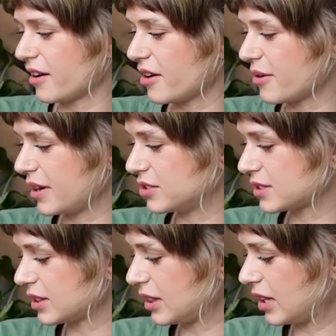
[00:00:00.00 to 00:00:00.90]
Oh, I
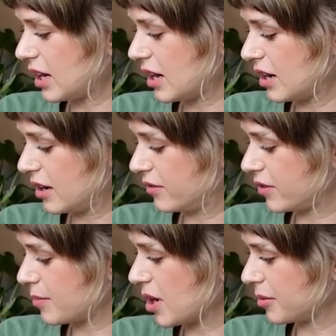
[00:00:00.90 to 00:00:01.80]
just love
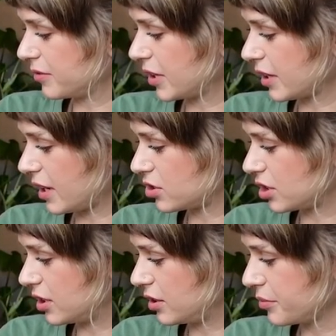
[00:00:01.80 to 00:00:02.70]
the marbled
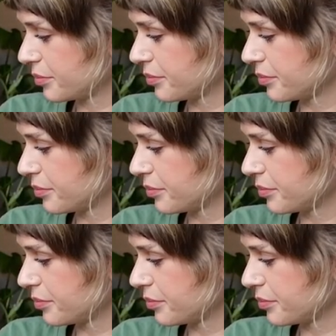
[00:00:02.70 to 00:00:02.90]
variegation.